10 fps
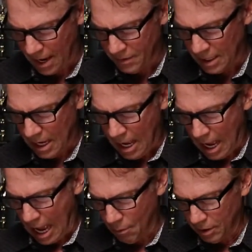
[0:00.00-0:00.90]
heaven.
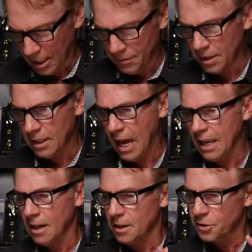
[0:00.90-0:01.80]
I will give unto
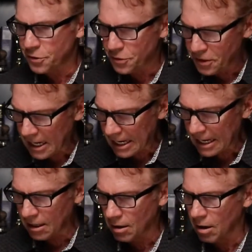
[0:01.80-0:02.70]
thy
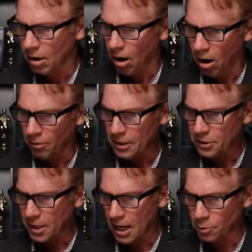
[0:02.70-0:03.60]
seed all
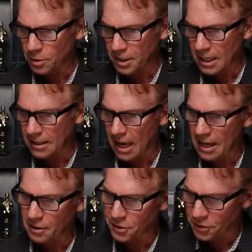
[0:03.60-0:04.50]
these countries, and in
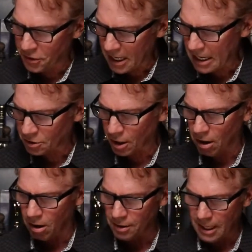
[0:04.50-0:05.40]
thy seed shall
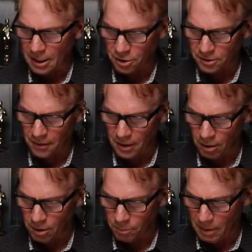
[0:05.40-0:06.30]
all the nations of the
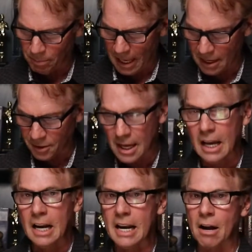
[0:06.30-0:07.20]
earth be
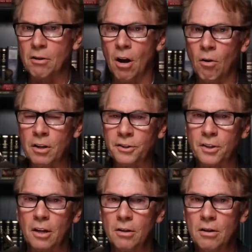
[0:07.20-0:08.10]
blessed. Now,
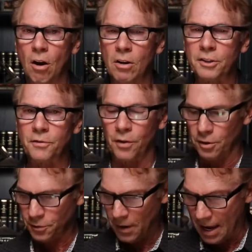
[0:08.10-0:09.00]
notice, notice
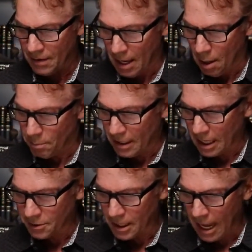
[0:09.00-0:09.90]
verse 5
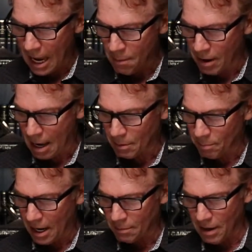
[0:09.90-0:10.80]
because that Abraham
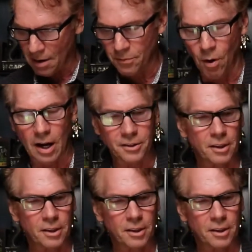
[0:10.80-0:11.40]
obeyed my voice.